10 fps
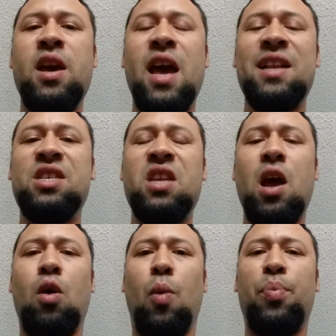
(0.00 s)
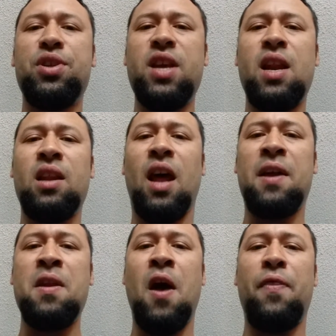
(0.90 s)
And still pretending
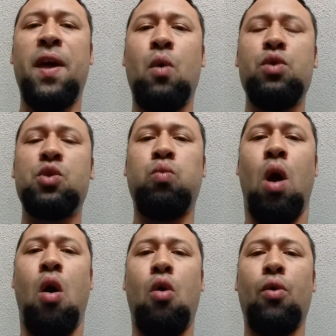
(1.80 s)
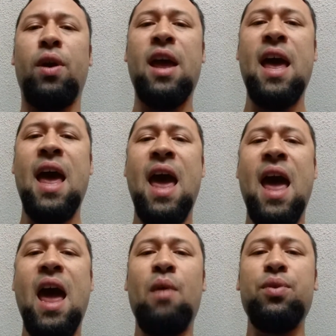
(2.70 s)
like nothing was wrong.
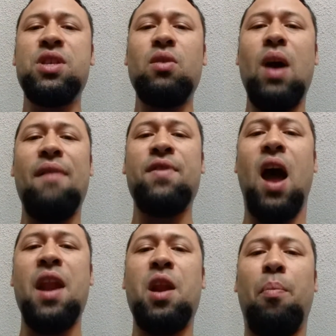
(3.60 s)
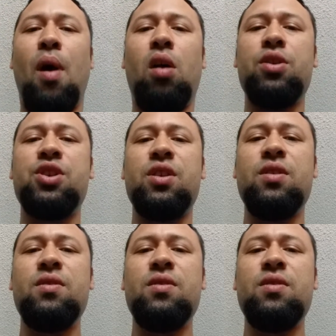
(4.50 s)
And we still have gotten an apology.